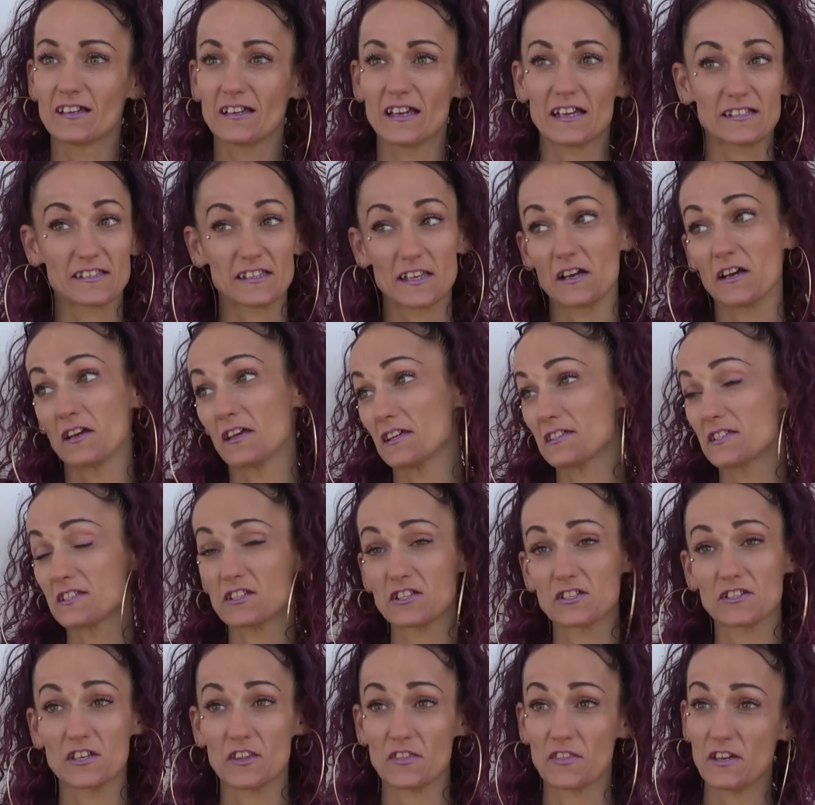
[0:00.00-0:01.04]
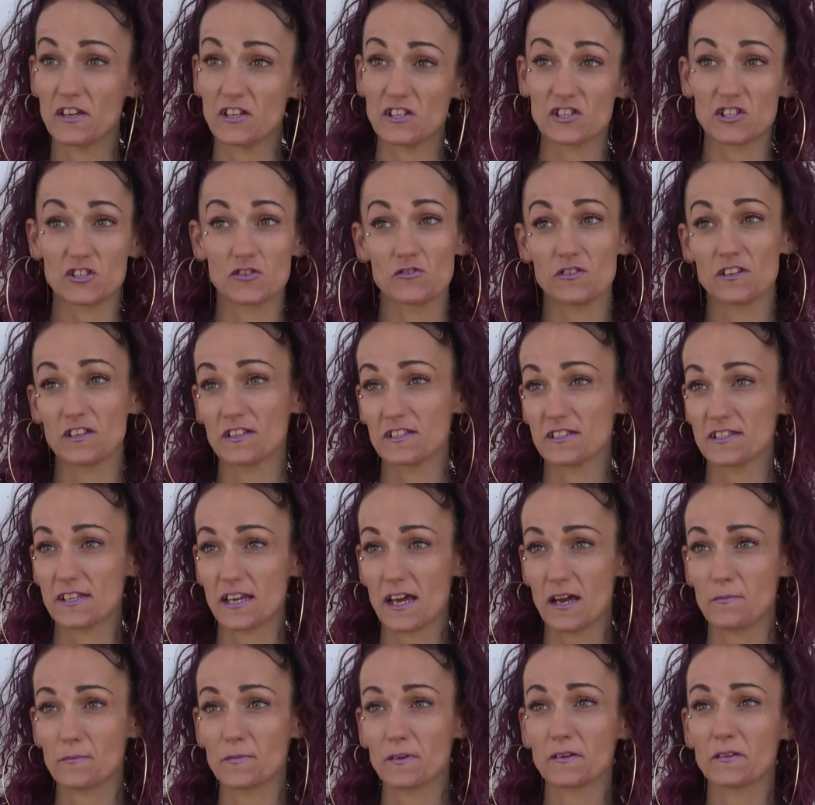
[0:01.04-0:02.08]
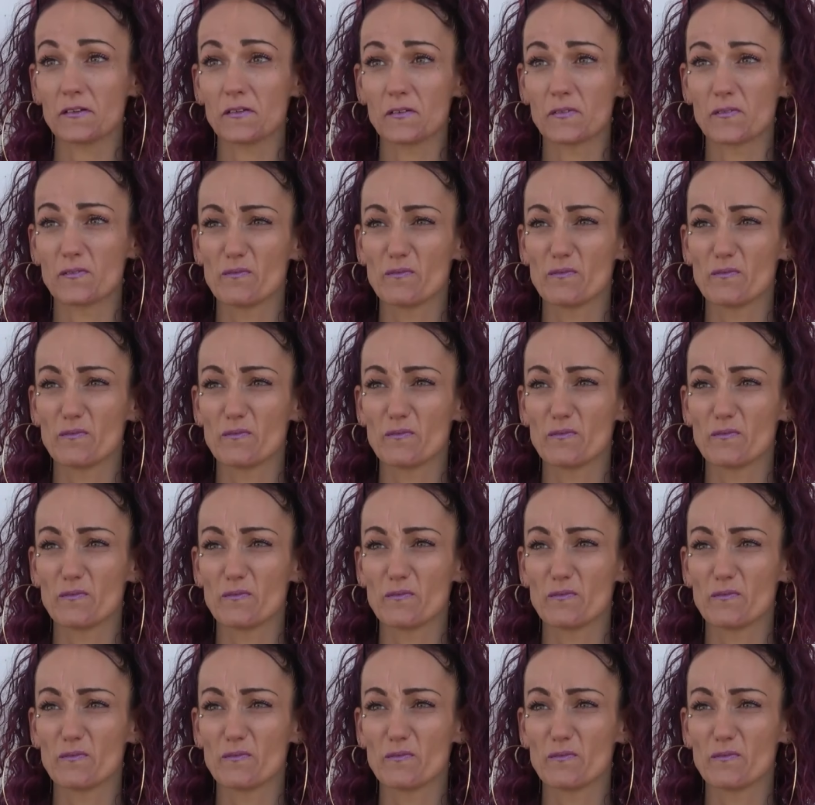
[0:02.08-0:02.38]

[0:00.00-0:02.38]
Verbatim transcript: It's a it's just a thing, shooting and stabbing.